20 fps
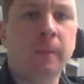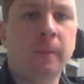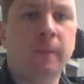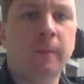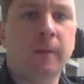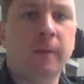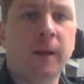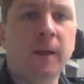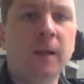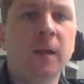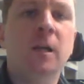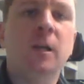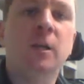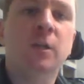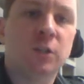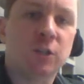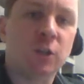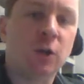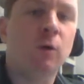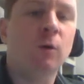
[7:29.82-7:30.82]
Okay,
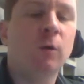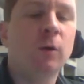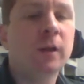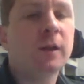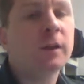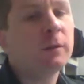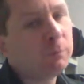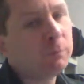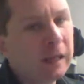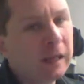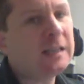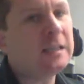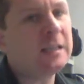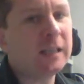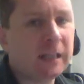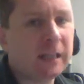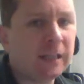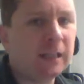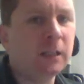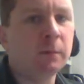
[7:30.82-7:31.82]
so
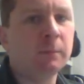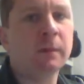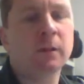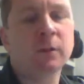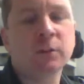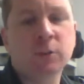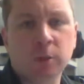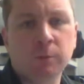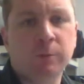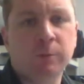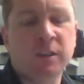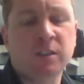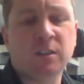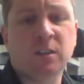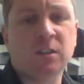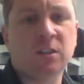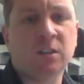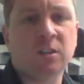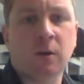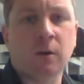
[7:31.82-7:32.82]
placing it in the middle is a good place
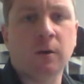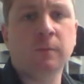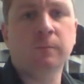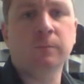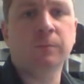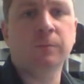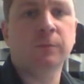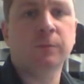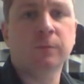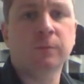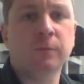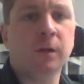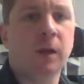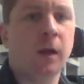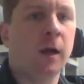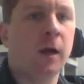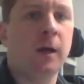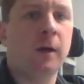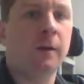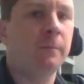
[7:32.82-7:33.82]
to start.
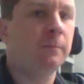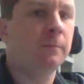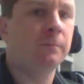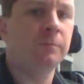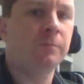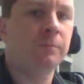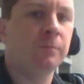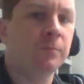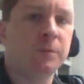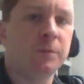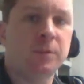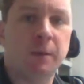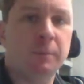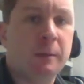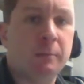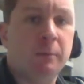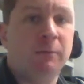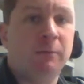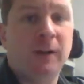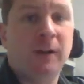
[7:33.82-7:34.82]
Some
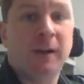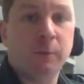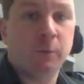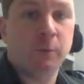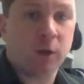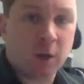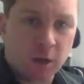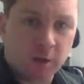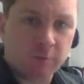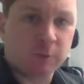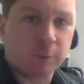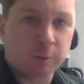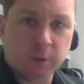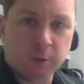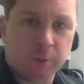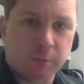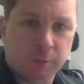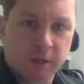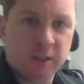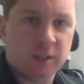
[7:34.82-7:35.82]
people find it more comfortable
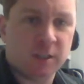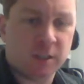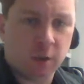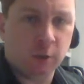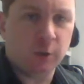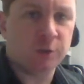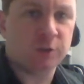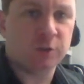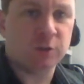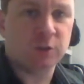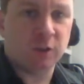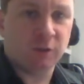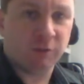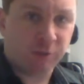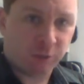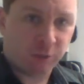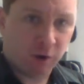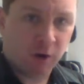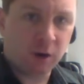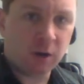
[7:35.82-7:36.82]
to place it closer to the
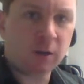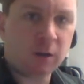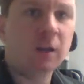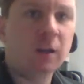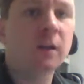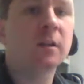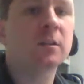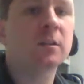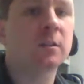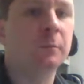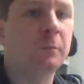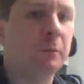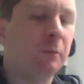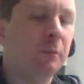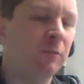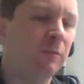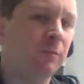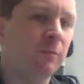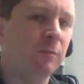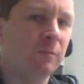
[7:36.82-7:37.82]
frog. Some
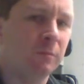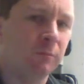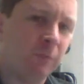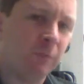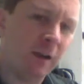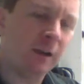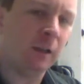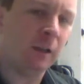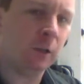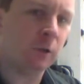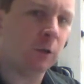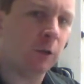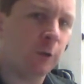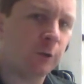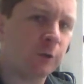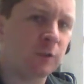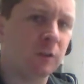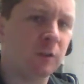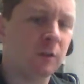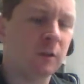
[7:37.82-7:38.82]
people find it a little
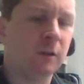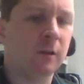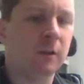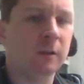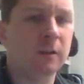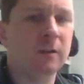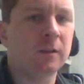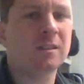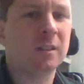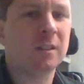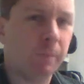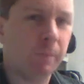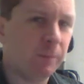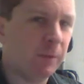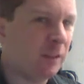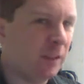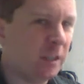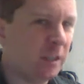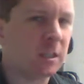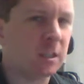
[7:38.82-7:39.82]
closer.
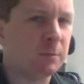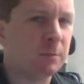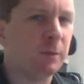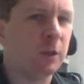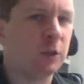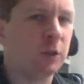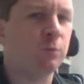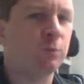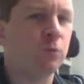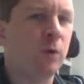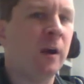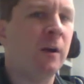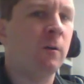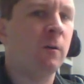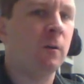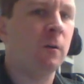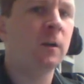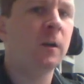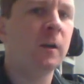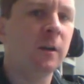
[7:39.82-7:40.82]
And this is much
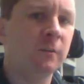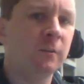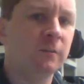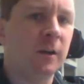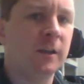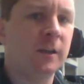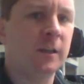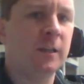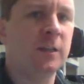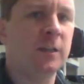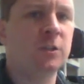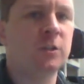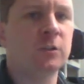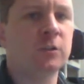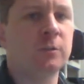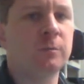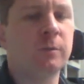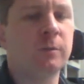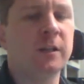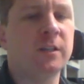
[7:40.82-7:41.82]
rarer, find it easier
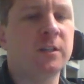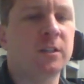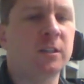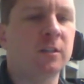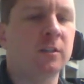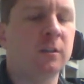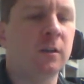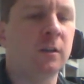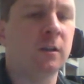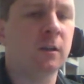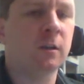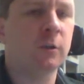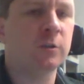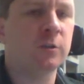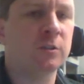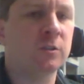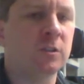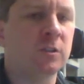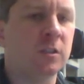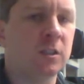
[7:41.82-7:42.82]
to place it
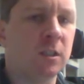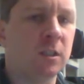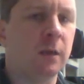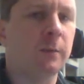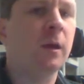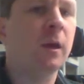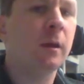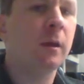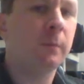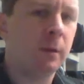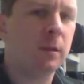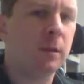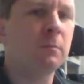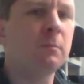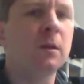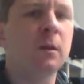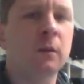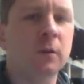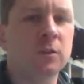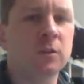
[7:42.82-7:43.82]
closer to the tip. But the
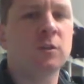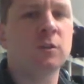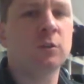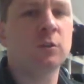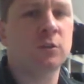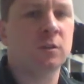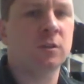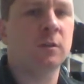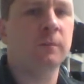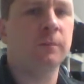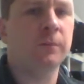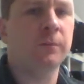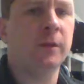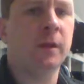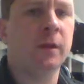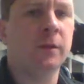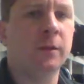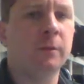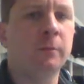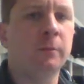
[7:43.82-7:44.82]
middle is usually
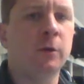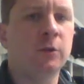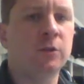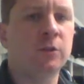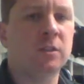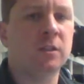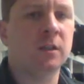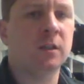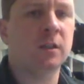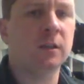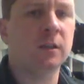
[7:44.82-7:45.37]
the most